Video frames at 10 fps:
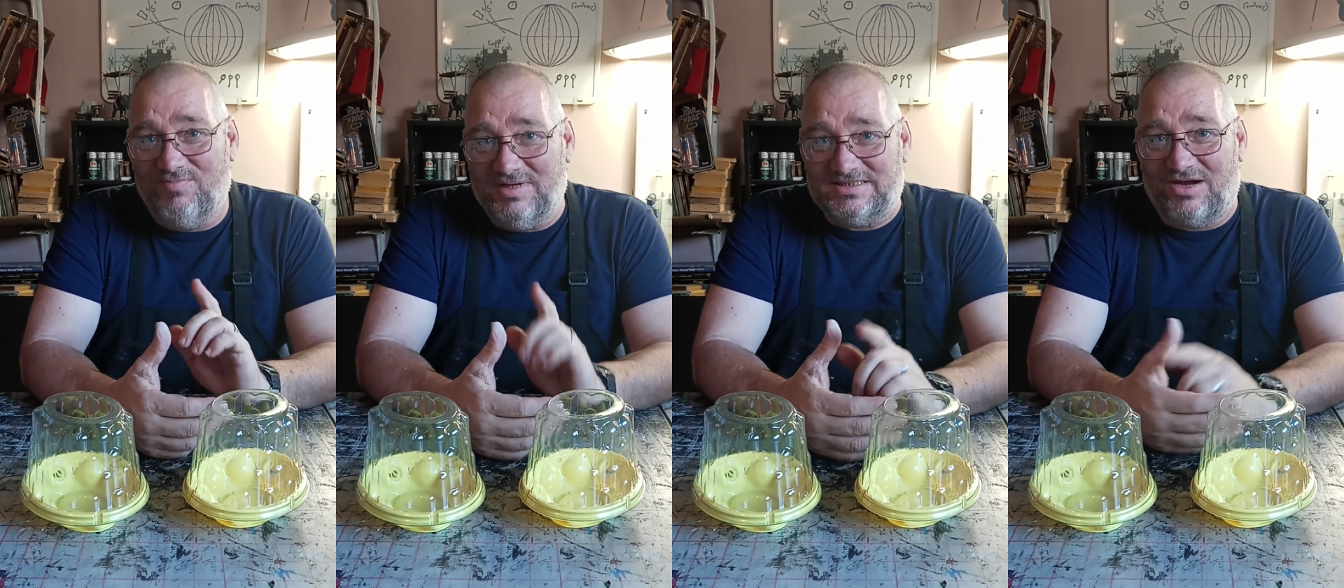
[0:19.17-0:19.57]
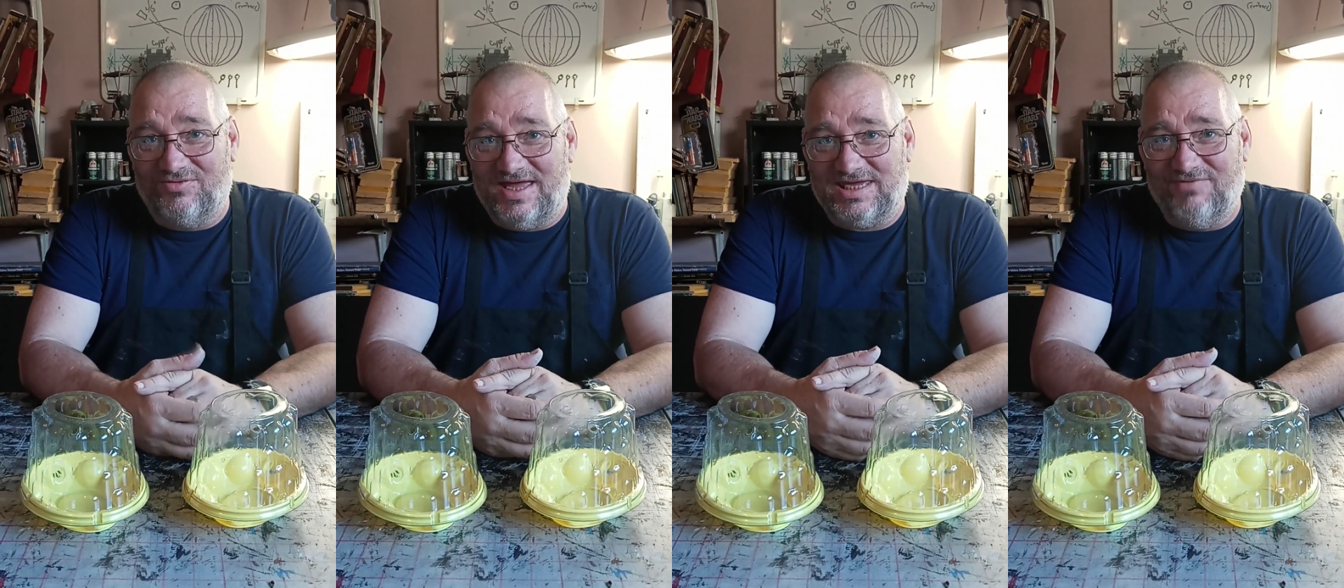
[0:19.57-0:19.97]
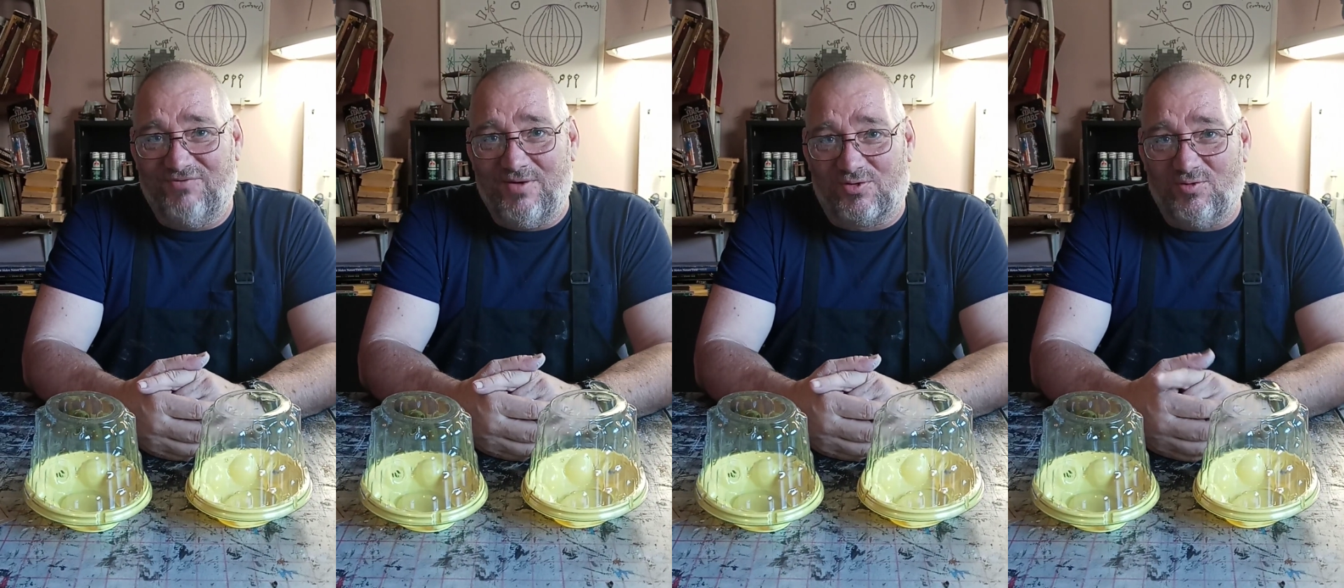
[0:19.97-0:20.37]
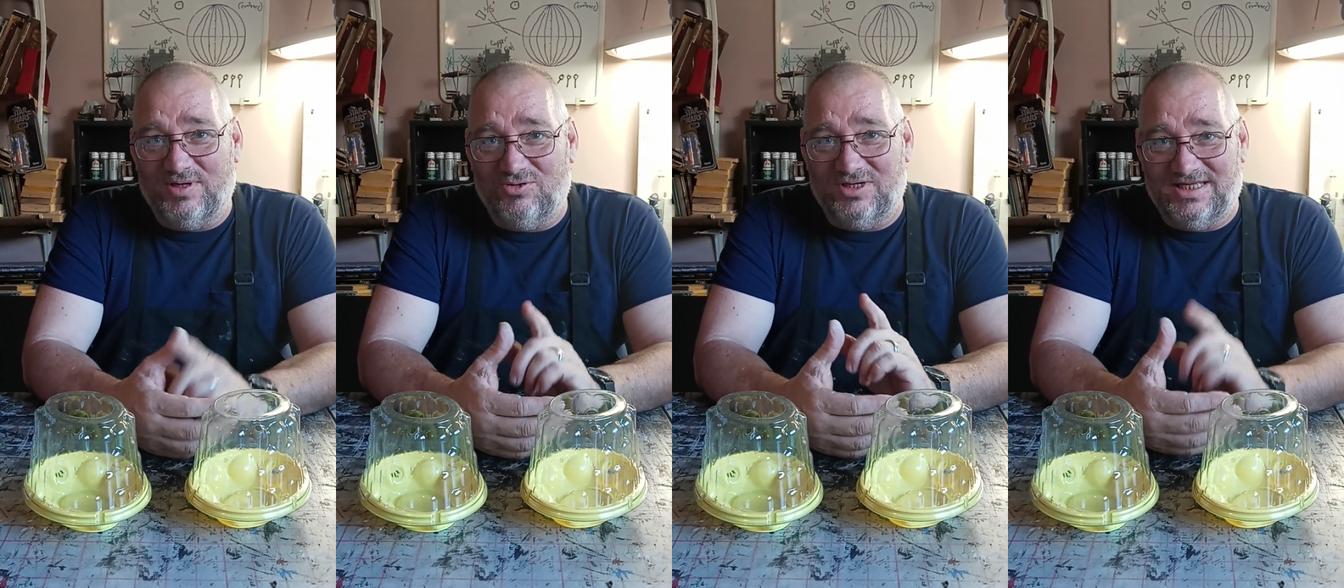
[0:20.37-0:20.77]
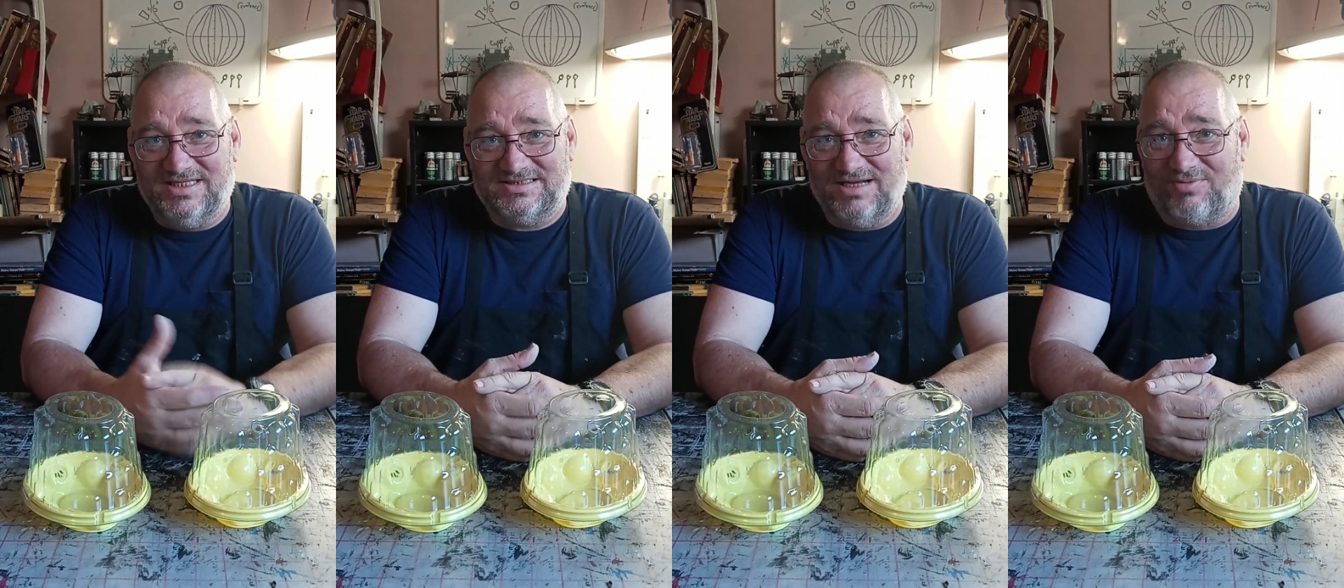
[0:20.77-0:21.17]
want to miss out on that giveaway we're going to be doing in
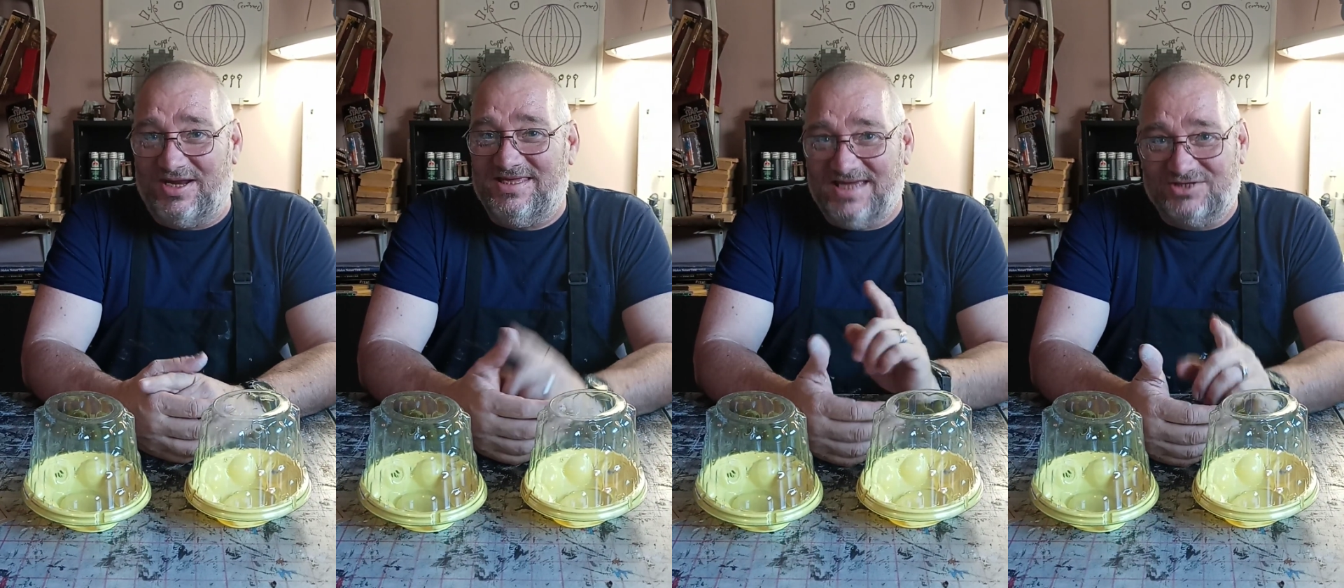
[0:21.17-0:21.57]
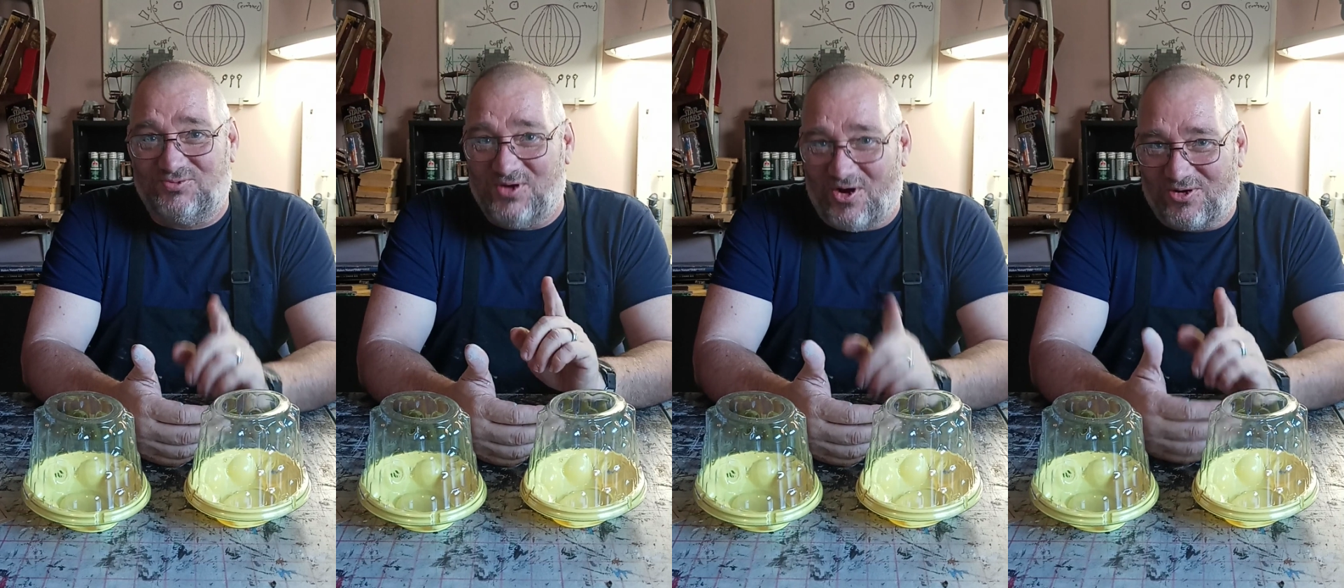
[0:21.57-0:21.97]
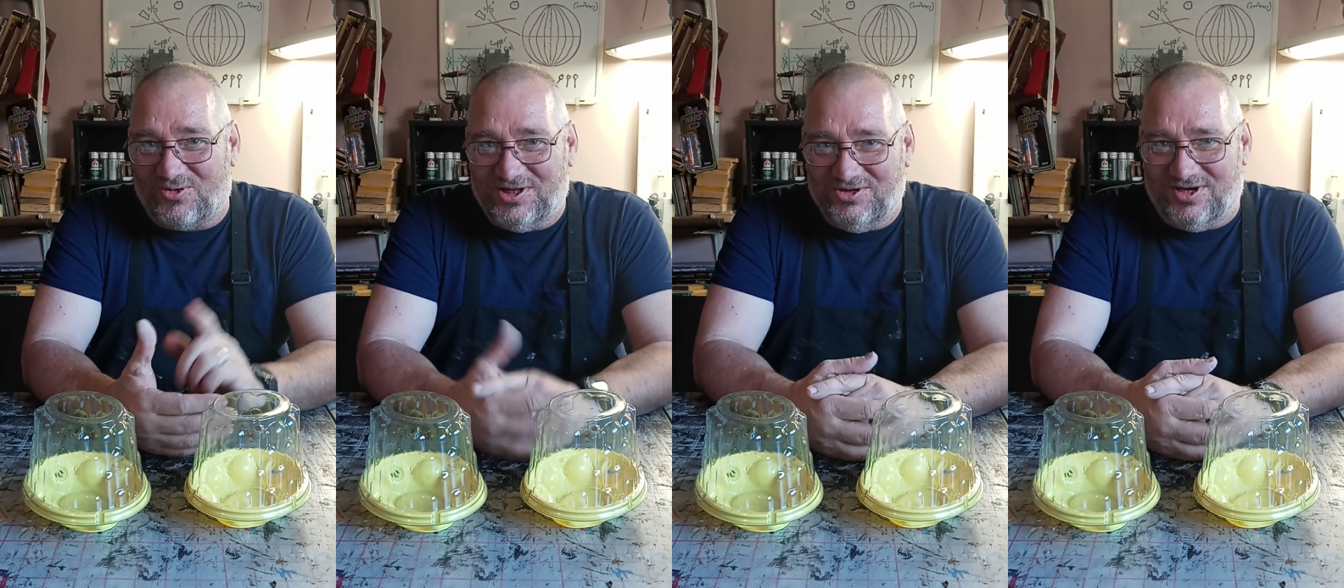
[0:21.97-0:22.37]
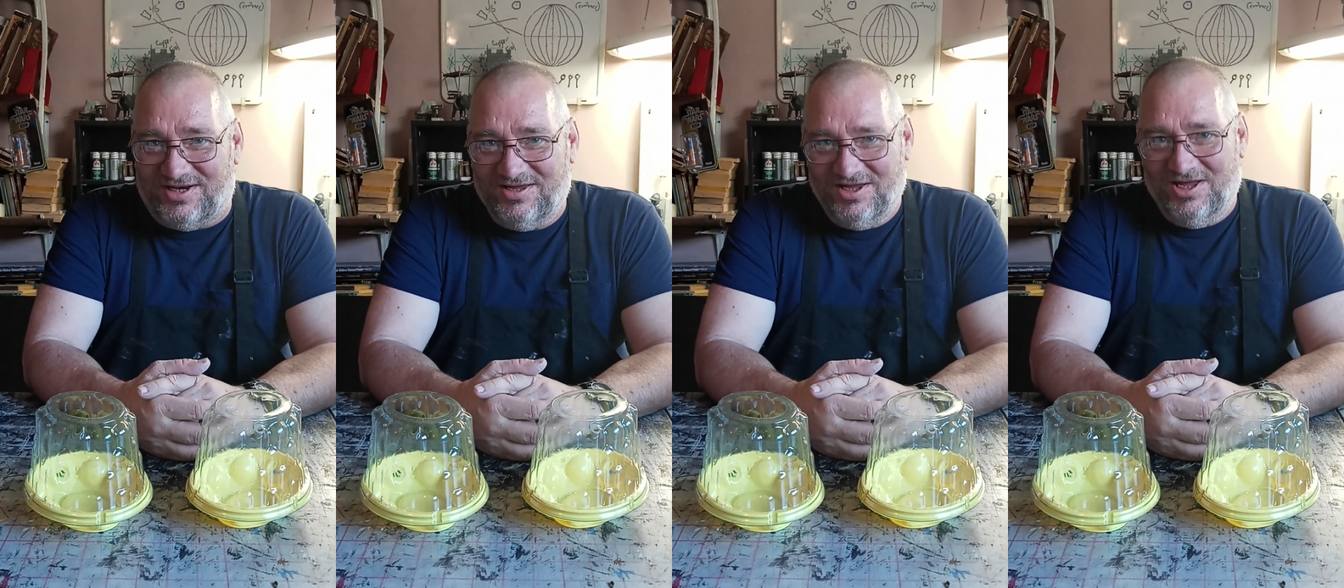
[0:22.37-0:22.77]
December. And yes, we are going to do it.